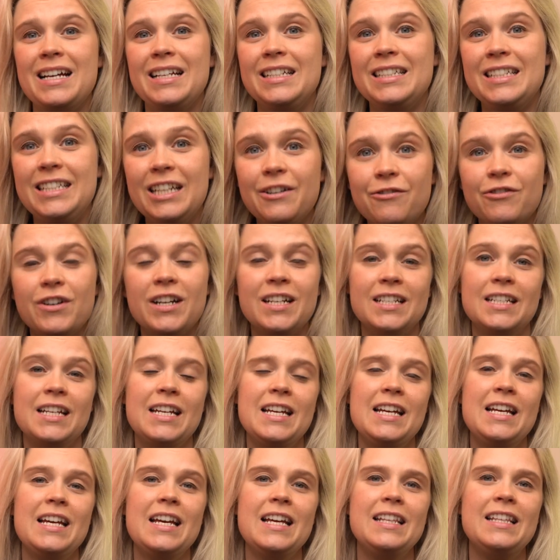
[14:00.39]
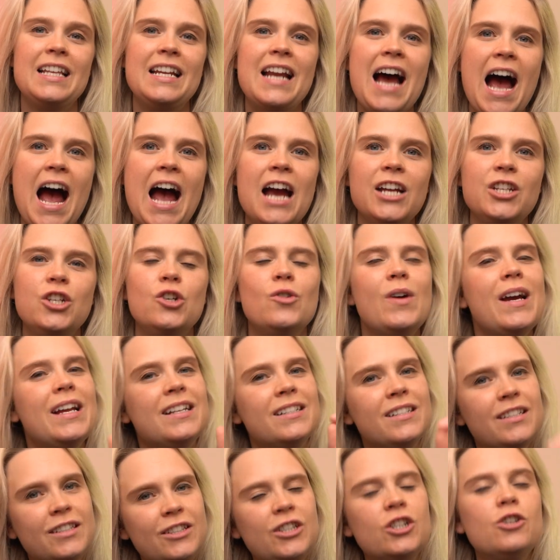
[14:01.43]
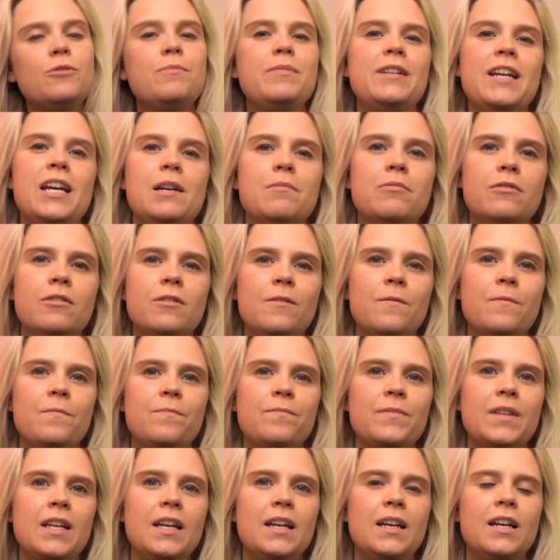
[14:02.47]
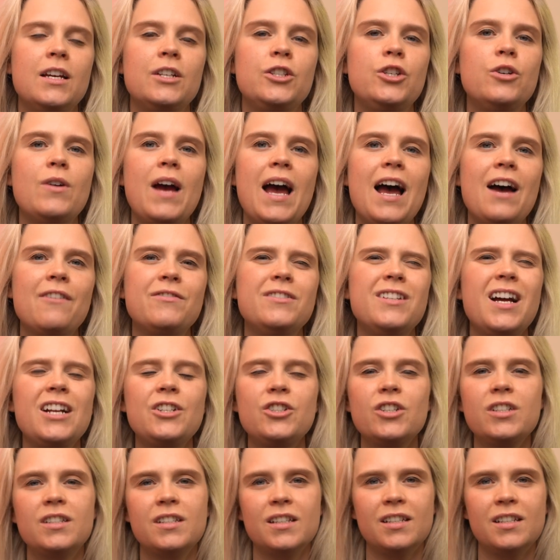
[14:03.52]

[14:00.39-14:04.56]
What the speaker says: different than I do and still be able to have not just a